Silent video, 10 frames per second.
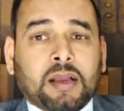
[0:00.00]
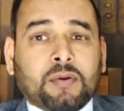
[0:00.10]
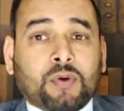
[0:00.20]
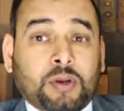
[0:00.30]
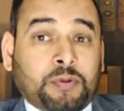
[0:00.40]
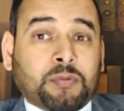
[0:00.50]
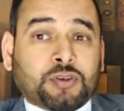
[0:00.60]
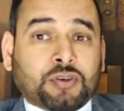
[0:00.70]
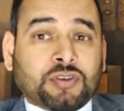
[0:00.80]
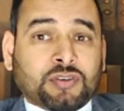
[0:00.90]
When
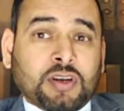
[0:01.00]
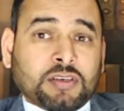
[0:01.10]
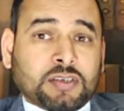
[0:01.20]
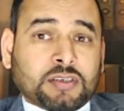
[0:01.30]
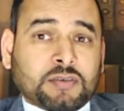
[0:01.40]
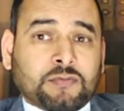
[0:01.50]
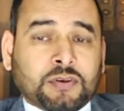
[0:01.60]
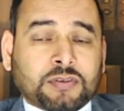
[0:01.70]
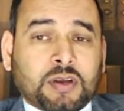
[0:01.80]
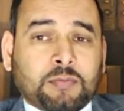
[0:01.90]
permission is granted, so for
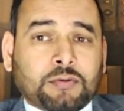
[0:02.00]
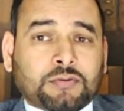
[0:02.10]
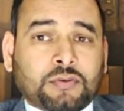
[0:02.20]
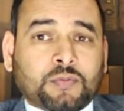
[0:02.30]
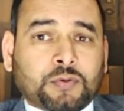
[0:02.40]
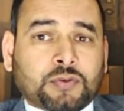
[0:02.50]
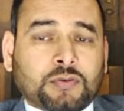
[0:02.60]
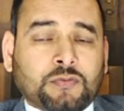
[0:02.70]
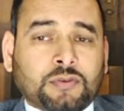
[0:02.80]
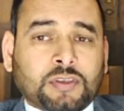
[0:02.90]
example, so it
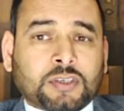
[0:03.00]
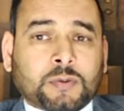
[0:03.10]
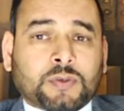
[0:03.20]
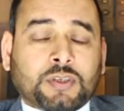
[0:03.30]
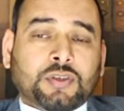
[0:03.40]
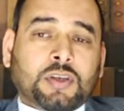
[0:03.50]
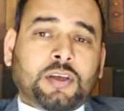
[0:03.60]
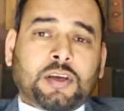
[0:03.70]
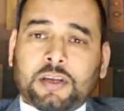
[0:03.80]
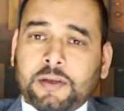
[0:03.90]
proceed for the substantial
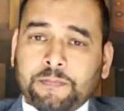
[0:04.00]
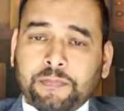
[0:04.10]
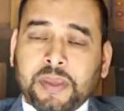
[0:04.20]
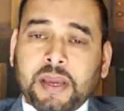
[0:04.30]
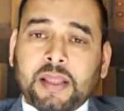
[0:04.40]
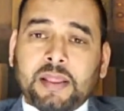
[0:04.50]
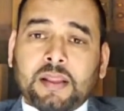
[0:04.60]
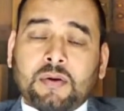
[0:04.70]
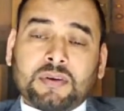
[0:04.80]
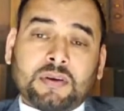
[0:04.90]
hearing. And
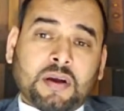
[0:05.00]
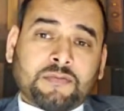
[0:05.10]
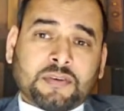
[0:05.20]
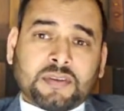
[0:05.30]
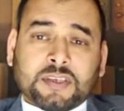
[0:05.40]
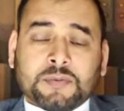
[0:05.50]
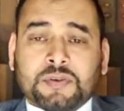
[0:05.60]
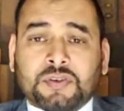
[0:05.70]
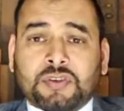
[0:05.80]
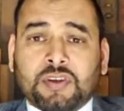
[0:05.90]
after the
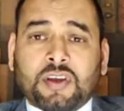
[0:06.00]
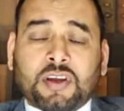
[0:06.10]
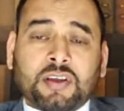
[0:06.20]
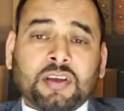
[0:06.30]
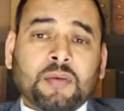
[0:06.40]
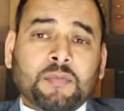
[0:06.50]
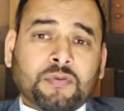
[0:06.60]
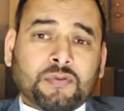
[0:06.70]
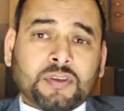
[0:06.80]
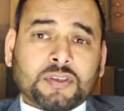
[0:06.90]
substantial hearing,
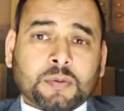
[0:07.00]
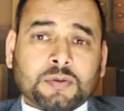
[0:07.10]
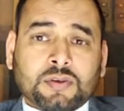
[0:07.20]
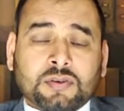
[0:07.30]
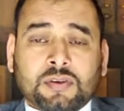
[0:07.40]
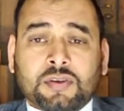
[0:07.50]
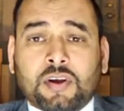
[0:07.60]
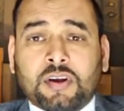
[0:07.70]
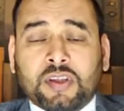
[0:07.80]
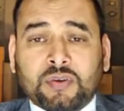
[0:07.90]
before the substantial
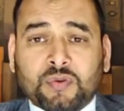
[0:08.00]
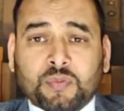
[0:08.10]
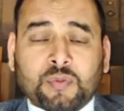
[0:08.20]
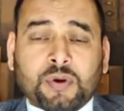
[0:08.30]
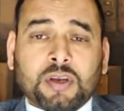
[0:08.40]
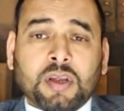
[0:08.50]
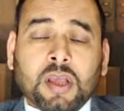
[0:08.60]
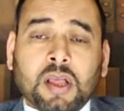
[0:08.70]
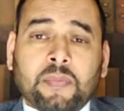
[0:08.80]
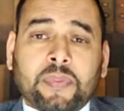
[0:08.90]
hearing, you need to provide
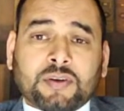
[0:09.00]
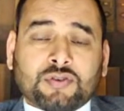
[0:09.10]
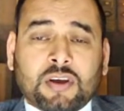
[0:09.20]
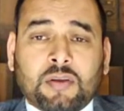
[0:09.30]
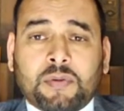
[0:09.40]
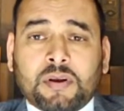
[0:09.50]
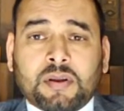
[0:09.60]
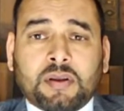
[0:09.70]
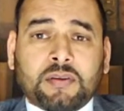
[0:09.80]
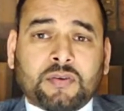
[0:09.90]
the trial bond
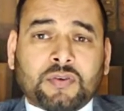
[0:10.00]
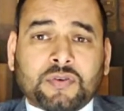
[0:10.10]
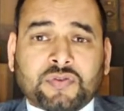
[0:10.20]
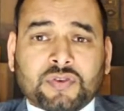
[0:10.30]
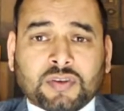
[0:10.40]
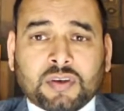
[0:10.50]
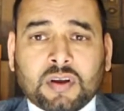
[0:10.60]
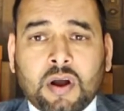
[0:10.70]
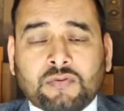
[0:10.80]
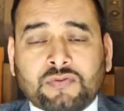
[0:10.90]
and you need to instruct a
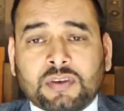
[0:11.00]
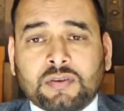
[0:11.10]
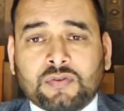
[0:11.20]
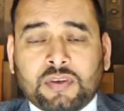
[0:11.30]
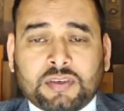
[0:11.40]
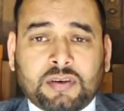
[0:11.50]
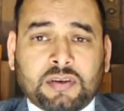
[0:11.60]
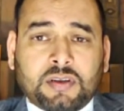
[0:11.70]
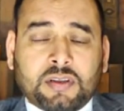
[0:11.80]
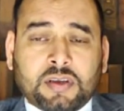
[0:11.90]
counsel to
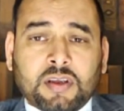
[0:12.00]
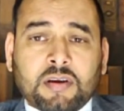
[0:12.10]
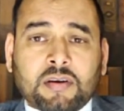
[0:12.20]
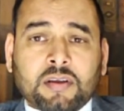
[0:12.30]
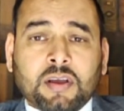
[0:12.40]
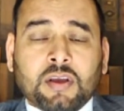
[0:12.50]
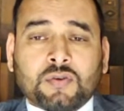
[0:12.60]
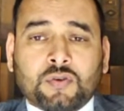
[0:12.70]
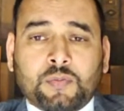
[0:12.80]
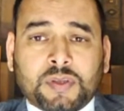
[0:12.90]
attend the hearing
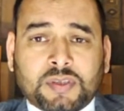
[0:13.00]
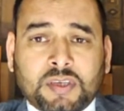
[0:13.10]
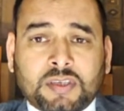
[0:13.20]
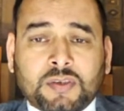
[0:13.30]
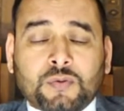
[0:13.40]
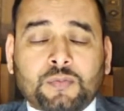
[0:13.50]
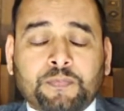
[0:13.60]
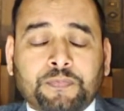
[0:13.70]
to represent you.